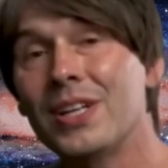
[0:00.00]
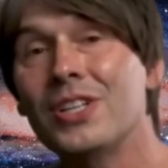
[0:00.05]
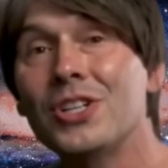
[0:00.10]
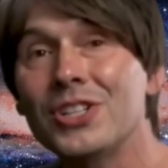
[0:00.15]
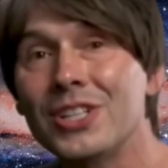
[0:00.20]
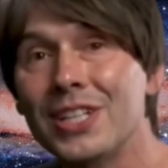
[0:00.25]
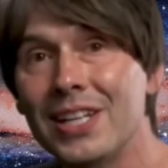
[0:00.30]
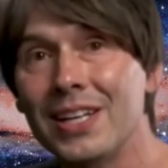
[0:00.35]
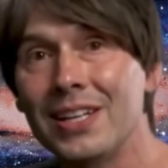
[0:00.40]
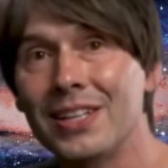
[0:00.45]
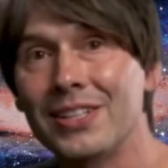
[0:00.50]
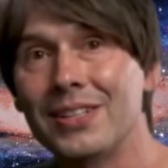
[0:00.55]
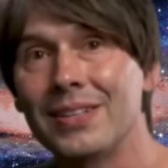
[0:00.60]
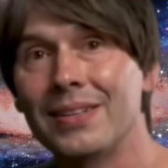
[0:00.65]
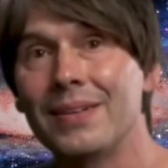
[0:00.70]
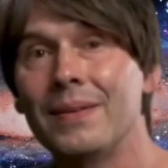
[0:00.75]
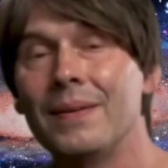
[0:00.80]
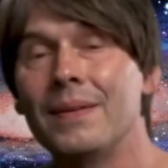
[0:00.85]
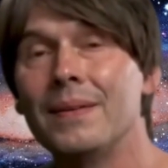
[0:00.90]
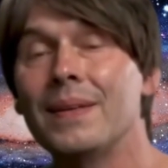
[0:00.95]
engineered,
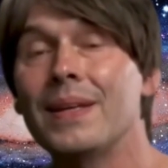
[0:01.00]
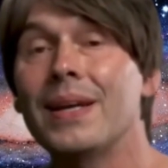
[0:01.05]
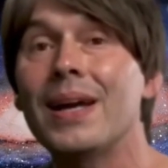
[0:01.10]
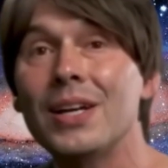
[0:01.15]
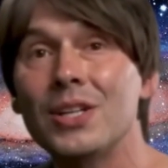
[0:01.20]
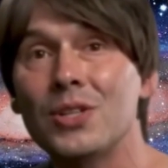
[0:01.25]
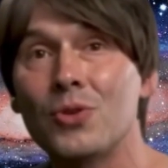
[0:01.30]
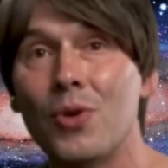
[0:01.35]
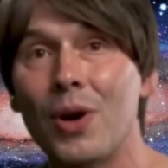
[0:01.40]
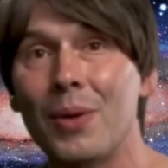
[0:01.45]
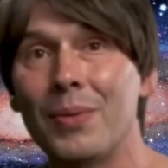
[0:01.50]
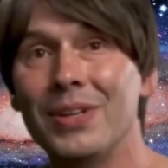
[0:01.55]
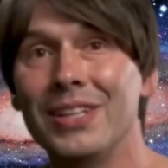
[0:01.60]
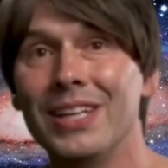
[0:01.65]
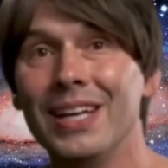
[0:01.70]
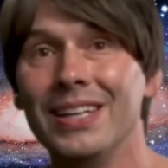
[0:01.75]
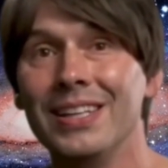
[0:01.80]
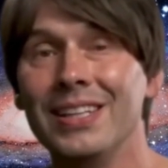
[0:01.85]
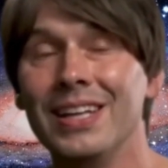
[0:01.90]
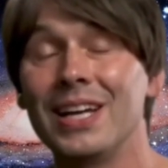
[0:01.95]
it could
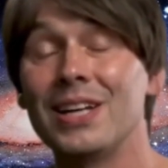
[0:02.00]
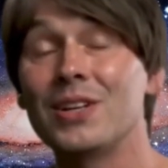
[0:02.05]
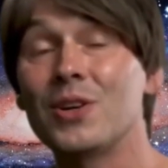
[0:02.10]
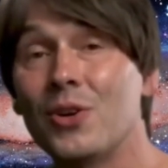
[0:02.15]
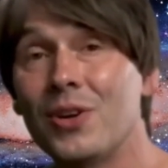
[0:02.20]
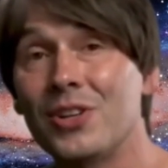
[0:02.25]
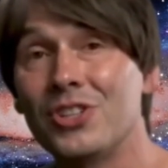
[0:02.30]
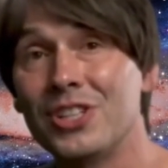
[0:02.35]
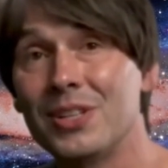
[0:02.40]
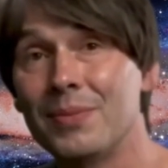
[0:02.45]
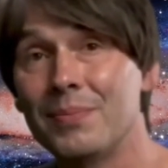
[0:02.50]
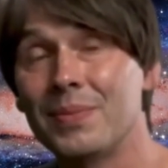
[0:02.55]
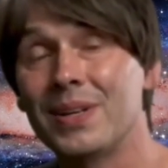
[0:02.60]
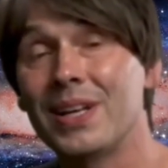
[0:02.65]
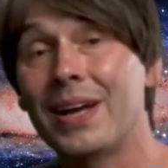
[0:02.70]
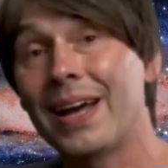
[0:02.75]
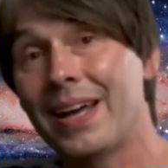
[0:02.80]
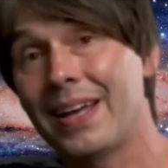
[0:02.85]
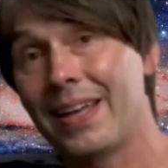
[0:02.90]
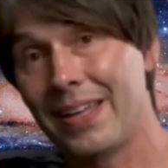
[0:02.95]
represent technology
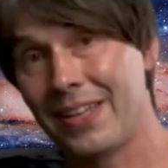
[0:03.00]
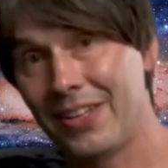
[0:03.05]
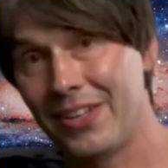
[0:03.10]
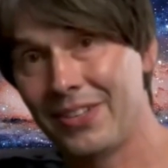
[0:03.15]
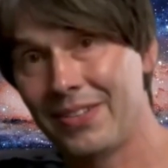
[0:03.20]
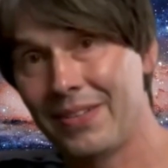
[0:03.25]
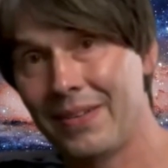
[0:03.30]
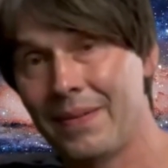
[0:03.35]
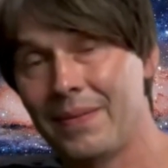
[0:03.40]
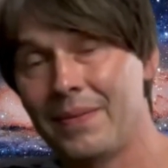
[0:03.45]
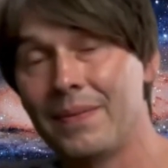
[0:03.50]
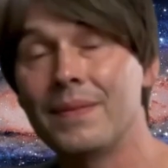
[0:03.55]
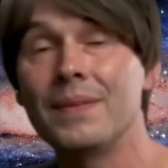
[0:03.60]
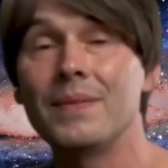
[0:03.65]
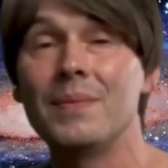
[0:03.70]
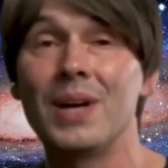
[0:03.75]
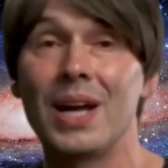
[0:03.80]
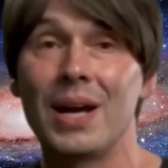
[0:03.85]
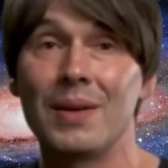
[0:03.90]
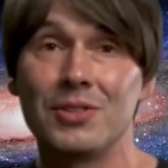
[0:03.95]
millions,
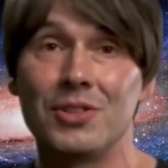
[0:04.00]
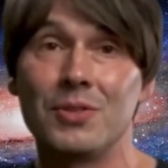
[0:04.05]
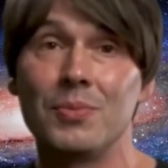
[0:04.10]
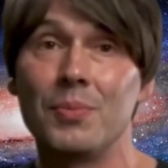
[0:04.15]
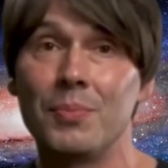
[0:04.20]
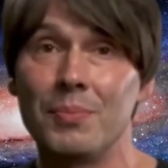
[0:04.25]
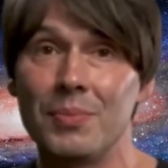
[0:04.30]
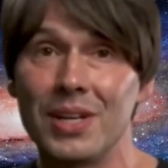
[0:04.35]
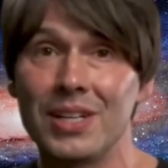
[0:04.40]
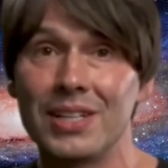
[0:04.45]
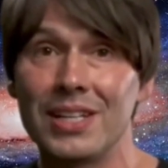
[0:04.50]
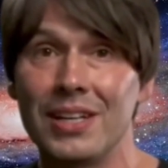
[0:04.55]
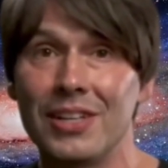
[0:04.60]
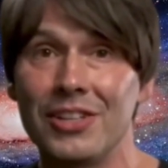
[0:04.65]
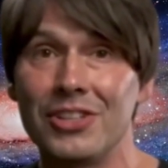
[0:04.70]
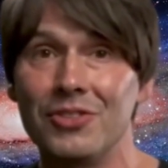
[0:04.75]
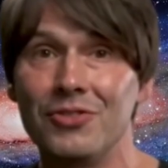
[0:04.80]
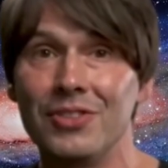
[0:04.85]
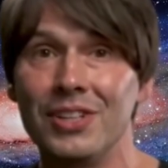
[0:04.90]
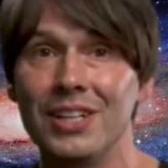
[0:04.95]
perhaps
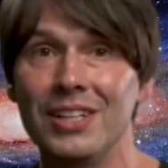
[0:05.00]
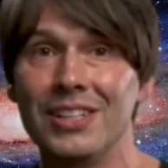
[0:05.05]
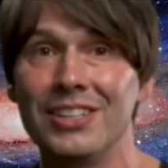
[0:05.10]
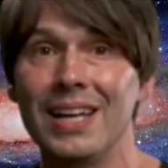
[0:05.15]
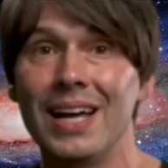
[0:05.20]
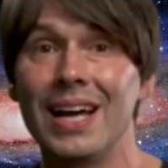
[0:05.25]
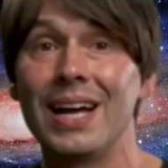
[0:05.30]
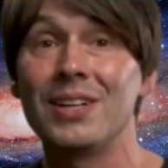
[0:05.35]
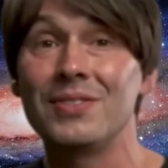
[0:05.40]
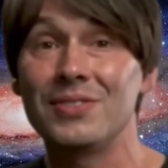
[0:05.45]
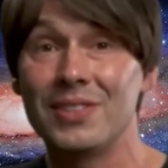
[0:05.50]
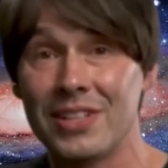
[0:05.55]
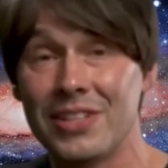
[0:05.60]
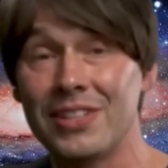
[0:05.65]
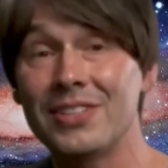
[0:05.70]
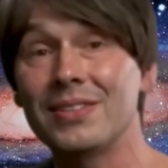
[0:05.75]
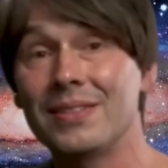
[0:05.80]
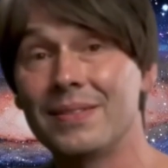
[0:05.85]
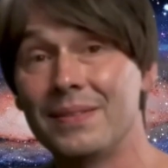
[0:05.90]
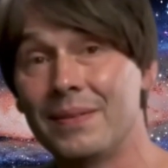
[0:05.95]
billions of years ahead of us.